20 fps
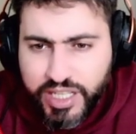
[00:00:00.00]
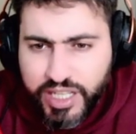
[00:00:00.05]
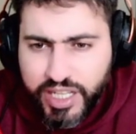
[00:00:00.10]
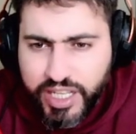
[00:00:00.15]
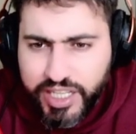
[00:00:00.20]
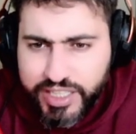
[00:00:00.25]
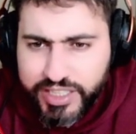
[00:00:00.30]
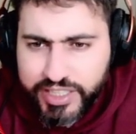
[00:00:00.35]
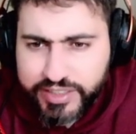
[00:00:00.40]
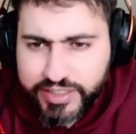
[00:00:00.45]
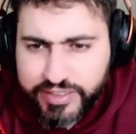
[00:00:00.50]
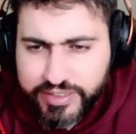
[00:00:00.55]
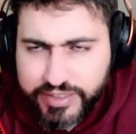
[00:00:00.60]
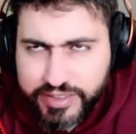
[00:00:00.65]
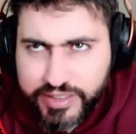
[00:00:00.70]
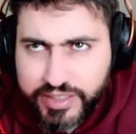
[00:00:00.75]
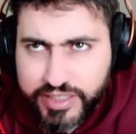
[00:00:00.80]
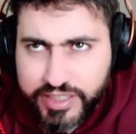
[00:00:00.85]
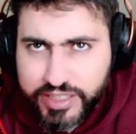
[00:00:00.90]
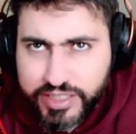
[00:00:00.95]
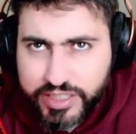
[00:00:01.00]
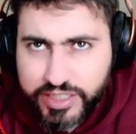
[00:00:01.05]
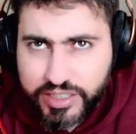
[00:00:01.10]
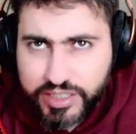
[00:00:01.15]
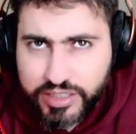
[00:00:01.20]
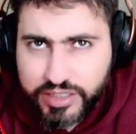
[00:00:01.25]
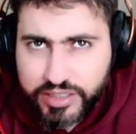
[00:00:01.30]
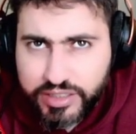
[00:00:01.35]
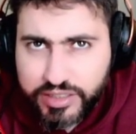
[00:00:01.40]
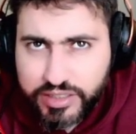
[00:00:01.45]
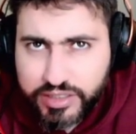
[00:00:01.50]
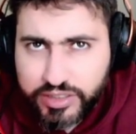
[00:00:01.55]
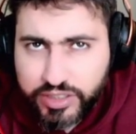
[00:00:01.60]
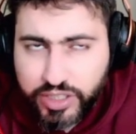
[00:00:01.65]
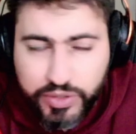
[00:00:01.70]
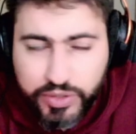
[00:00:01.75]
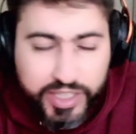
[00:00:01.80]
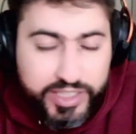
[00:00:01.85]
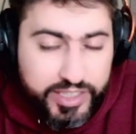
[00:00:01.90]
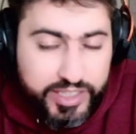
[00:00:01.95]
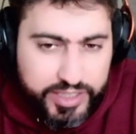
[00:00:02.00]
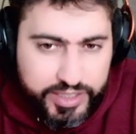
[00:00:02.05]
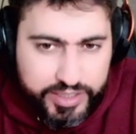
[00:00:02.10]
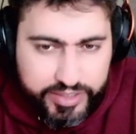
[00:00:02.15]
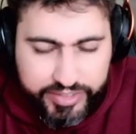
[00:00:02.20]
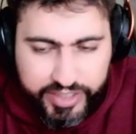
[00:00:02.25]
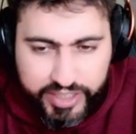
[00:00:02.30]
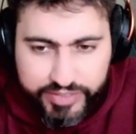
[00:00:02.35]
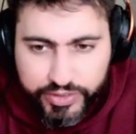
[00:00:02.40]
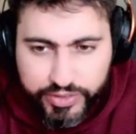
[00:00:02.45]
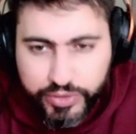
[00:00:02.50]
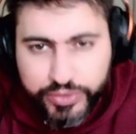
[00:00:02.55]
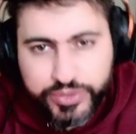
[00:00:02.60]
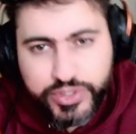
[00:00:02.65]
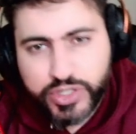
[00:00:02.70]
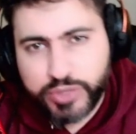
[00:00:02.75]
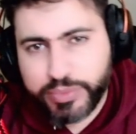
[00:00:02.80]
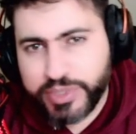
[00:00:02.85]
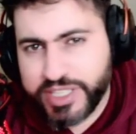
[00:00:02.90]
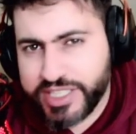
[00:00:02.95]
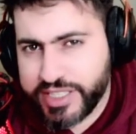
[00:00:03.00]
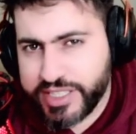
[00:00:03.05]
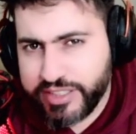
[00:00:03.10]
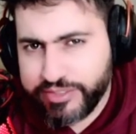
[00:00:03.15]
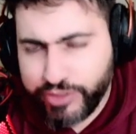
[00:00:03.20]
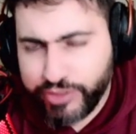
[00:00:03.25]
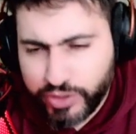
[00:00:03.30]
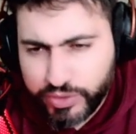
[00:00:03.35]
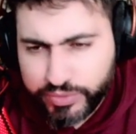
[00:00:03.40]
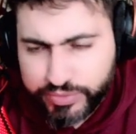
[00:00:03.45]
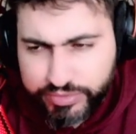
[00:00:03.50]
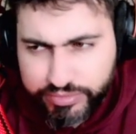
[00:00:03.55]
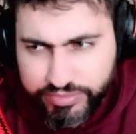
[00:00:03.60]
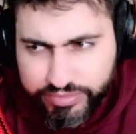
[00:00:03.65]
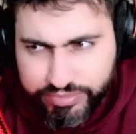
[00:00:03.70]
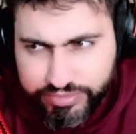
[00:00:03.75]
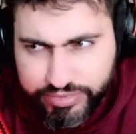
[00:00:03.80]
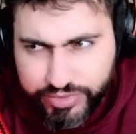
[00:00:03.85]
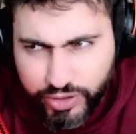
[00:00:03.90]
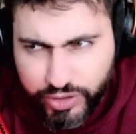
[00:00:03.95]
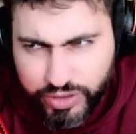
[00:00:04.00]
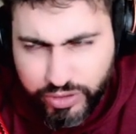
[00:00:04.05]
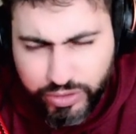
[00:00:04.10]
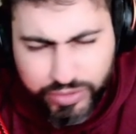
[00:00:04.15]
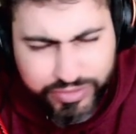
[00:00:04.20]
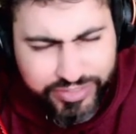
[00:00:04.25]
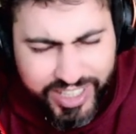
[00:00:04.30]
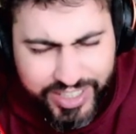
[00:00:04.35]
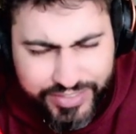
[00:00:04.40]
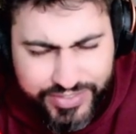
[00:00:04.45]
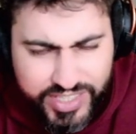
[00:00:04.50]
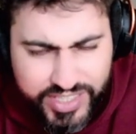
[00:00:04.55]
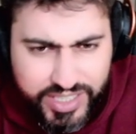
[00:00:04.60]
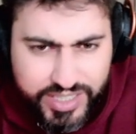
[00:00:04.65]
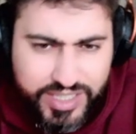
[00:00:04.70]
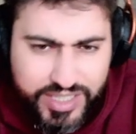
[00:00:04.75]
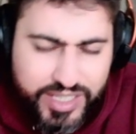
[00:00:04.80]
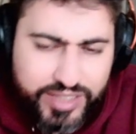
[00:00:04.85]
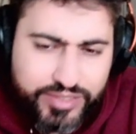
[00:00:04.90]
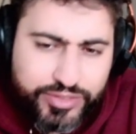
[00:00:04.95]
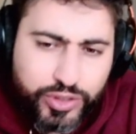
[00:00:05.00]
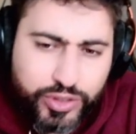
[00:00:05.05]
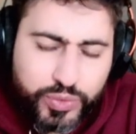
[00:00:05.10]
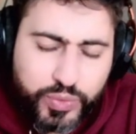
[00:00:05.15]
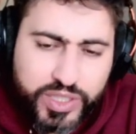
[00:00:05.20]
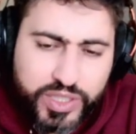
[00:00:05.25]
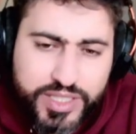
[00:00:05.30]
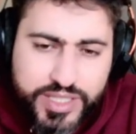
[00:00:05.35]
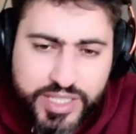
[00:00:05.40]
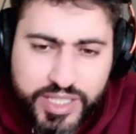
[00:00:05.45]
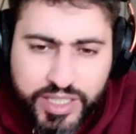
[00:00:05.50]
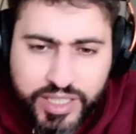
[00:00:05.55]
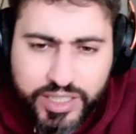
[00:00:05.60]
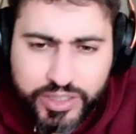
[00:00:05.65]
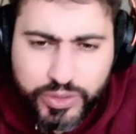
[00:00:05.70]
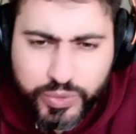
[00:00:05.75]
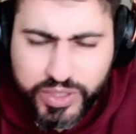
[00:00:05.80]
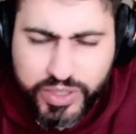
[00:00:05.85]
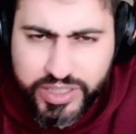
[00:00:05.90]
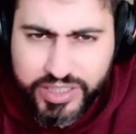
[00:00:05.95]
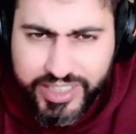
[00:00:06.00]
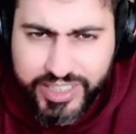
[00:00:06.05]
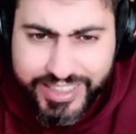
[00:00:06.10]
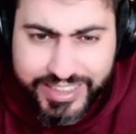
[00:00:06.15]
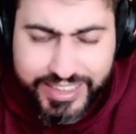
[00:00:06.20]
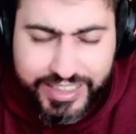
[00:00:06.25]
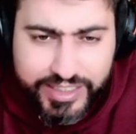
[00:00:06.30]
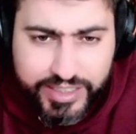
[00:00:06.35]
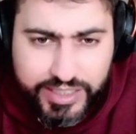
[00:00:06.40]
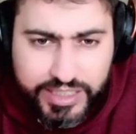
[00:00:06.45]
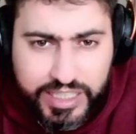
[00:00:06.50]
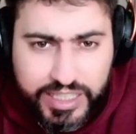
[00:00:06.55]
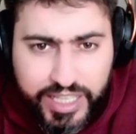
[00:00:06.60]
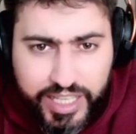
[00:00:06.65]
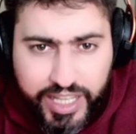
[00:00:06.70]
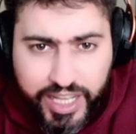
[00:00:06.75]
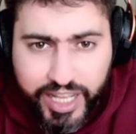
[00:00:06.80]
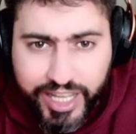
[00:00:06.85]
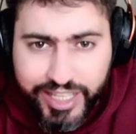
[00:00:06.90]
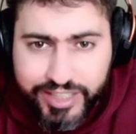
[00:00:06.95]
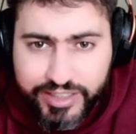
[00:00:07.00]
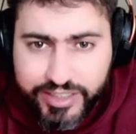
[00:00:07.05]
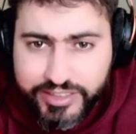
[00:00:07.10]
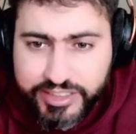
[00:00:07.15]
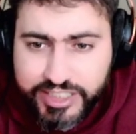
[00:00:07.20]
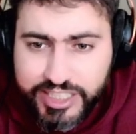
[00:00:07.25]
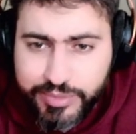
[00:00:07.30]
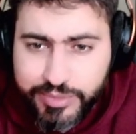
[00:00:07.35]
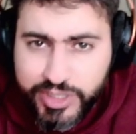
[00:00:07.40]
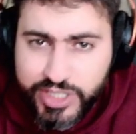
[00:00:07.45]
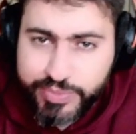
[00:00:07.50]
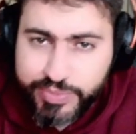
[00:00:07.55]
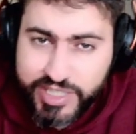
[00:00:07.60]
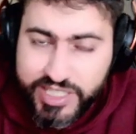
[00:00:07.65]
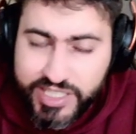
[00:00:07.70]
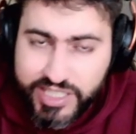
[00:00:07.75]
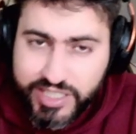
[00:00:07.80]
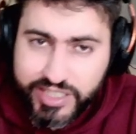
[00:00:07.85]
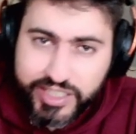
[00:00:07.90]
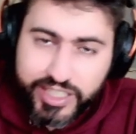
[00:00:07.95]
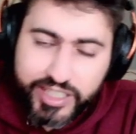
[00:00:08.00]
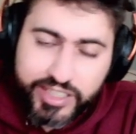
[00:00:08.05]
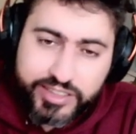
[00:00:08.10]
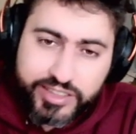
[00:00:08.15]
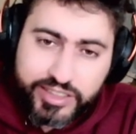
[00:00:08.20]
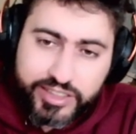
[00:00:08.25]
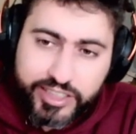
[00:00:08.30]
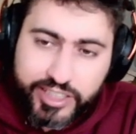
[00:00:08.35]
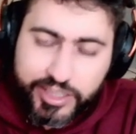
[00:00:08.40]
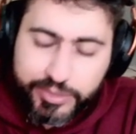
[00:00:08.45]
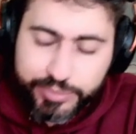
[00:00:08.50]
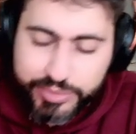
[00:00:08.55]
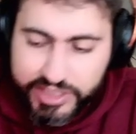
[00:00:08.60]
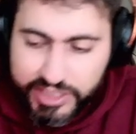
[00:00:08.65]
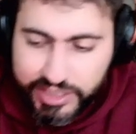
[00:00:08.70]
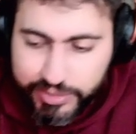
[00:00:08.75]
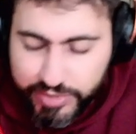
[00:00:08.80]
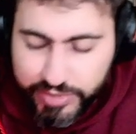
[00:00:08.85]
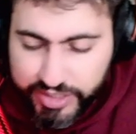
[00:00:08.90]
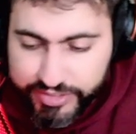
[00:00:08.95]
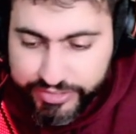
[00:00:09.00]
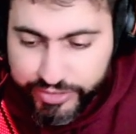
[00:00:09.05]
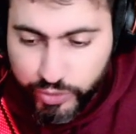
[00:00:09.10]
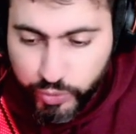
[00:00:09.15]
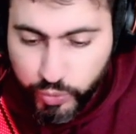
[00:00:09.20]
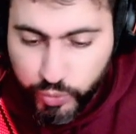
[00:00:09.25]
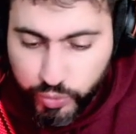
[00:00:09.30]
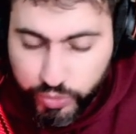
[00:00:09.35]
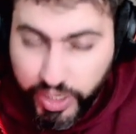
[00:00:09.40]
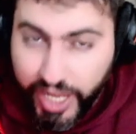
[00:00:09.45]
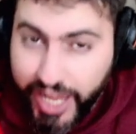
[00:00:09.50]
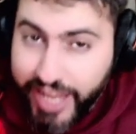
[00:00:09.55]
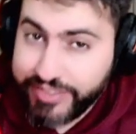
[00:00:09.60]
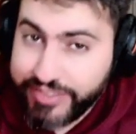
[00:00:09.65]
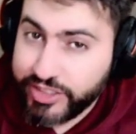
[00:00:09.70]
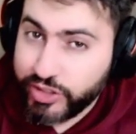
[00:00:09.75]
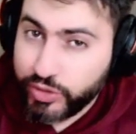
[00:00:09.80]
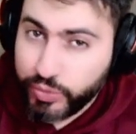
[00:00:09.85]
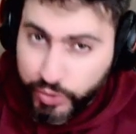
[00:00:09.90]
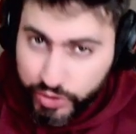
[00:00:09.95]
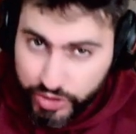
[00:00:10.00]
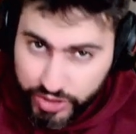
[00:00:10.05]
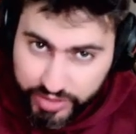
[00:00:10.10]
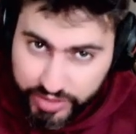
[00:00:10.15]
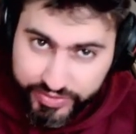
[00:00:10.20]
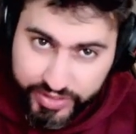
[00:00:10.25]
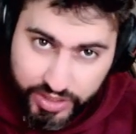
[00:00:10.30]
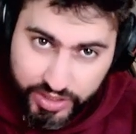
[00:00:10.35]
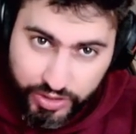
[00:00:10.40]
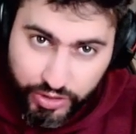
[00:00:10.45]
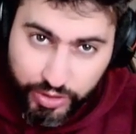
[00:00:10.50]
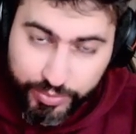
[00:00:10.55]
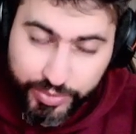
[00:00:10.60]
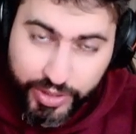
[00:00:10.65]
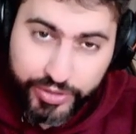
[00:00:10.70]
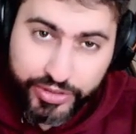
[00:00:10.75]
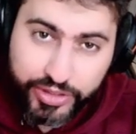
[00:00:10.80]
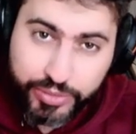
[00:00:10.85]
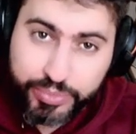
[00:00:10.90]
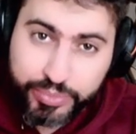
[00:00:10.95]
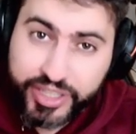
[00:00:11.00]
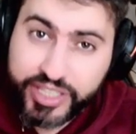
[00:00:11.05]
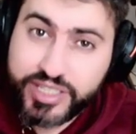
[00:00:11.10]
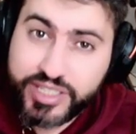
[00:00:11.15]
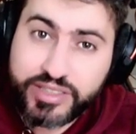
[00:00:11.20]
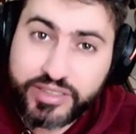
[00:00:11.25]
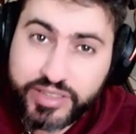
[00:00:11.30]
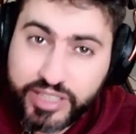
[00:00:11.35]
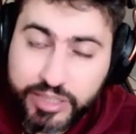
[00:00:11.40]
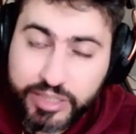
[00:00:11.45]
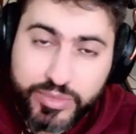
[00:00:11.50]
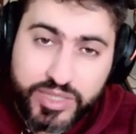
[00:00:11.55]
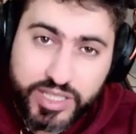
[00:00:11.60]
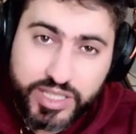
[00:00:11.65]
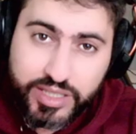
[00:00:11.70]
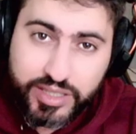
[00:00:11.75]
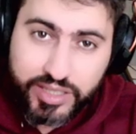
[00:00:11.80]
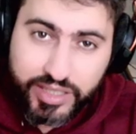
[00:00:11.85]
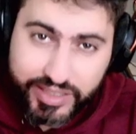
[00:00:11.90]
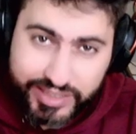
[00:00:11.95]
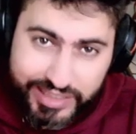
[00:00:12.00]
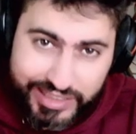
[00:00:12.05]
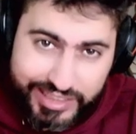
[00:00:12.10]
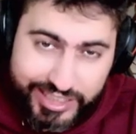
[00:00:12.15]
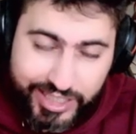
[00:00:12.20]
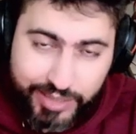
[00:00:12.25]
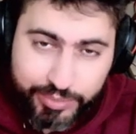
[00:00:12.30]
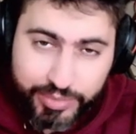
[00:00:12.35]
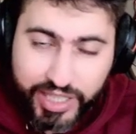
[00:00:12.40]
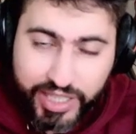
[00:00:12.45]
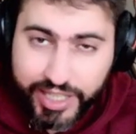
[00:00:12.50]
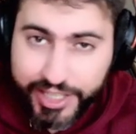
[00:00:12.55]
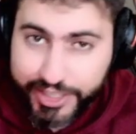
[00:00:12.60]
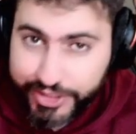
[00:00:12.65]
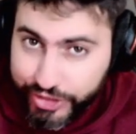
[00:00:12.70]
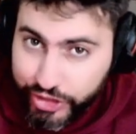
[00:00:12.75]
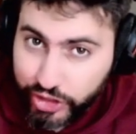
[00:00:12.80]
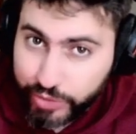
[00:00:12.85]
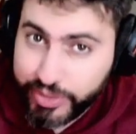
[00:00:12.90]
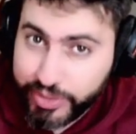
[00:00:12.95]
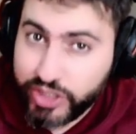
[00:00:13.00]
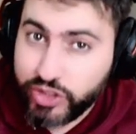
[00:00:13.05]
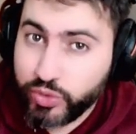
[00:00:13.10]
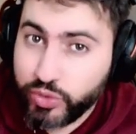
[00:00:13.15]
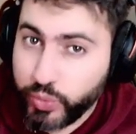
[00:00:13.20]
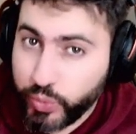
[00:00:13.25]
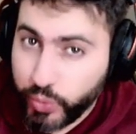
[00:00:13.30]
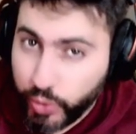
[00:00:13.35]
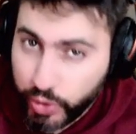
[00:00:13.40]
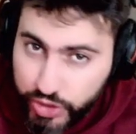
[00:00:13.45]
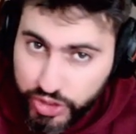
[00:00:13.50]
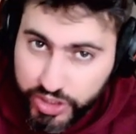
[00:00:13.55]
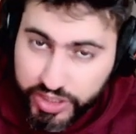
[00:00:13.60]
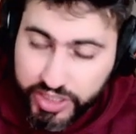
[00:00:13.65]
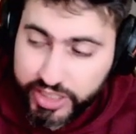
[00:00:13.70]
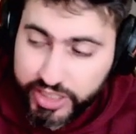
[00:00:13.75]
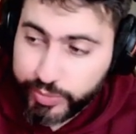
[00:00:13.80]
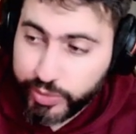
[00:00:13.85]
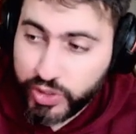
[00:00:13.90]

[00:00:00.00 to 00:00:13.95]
And I think, no, I didn't get a 5-0. So basically 4 or 5 sets and 4 ones, 20 technically. And the team is basically a Little Cup team. If you haven't watched the video about the best teams in the Little Cup, I recommend watching it.